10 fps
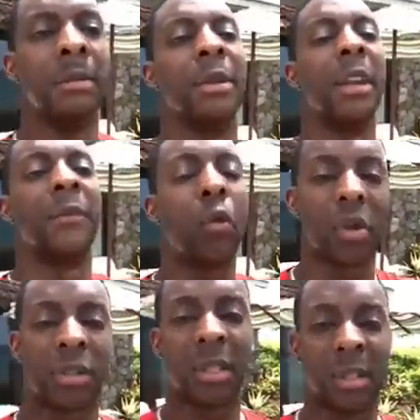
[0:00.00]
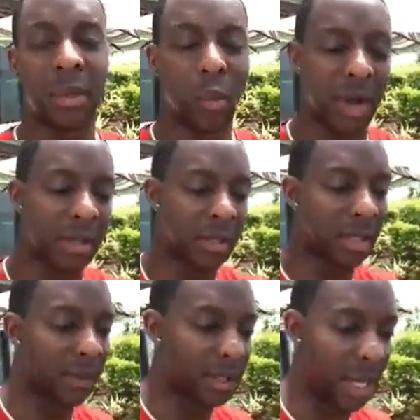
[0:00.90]
But unfortunately, the Western
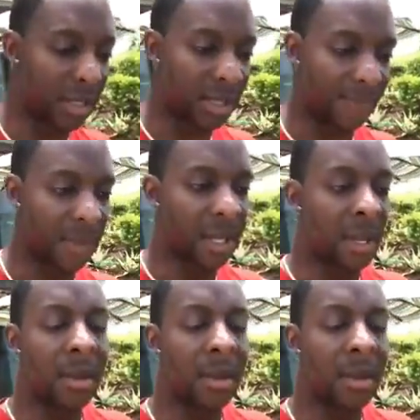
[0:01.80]
civilization,